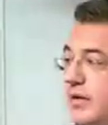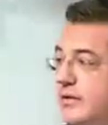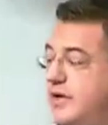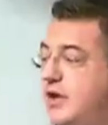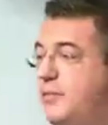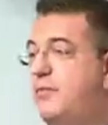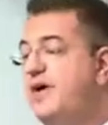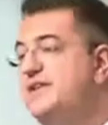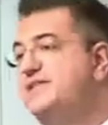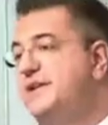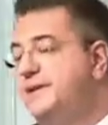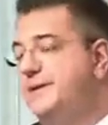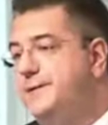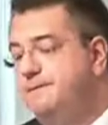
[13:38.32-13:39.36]
Dear
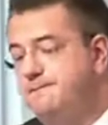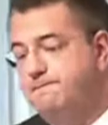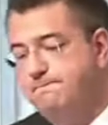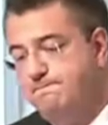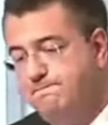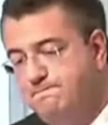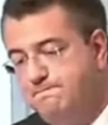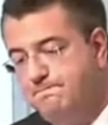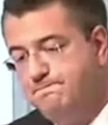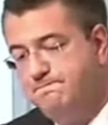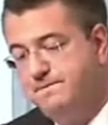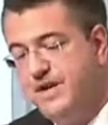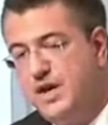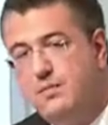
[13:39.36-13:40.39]
President,
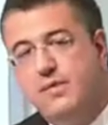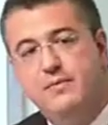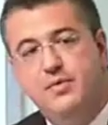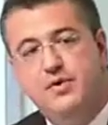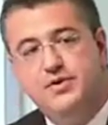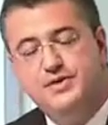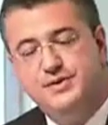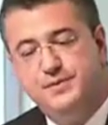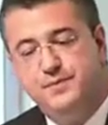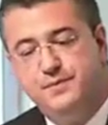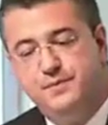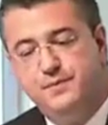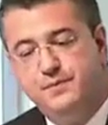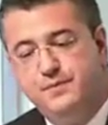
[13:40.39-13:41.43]
dear members,
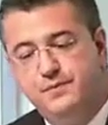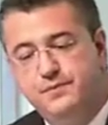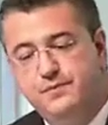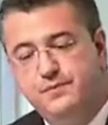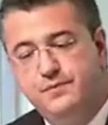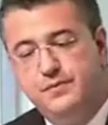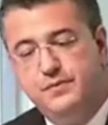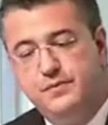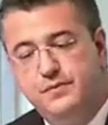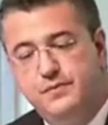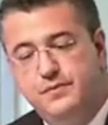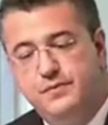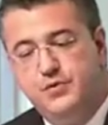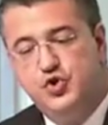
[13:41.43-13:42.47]

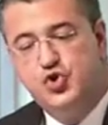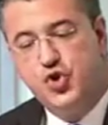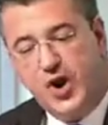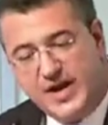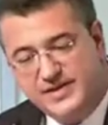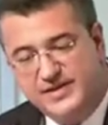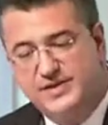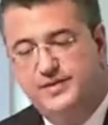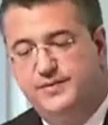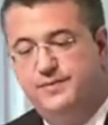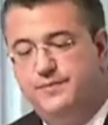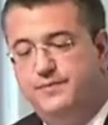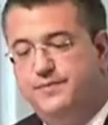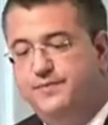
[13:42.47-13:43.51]
trust
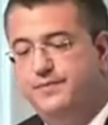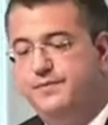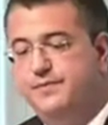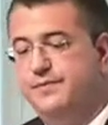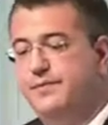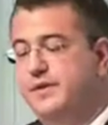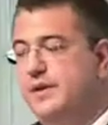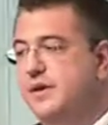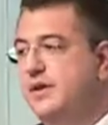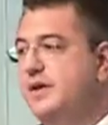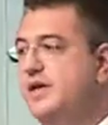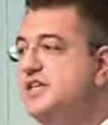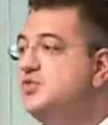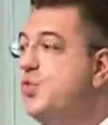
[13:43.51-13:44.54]

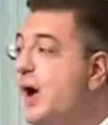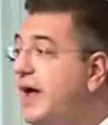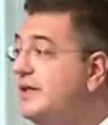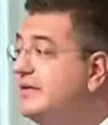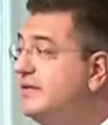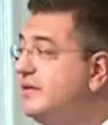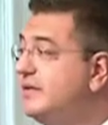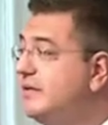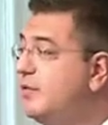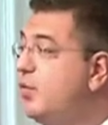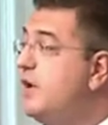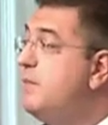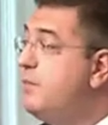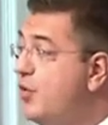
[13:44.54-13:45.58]
is what
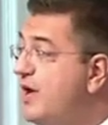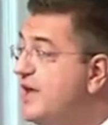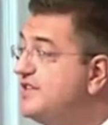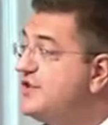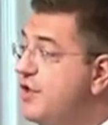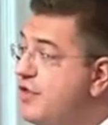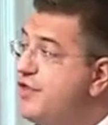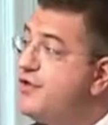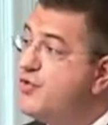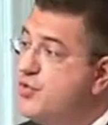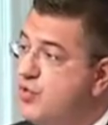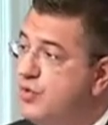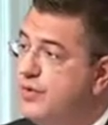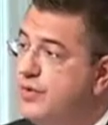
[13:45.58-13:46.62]
will pull us
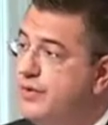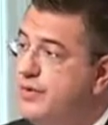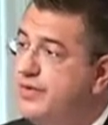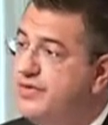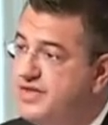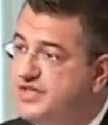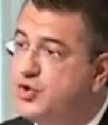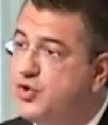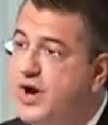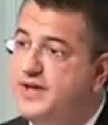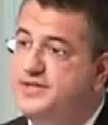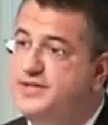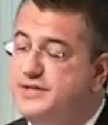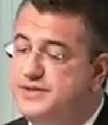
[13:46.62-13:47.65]
through this
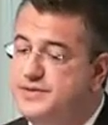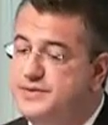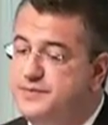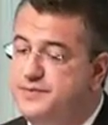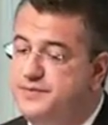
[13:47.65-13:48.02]
crisis.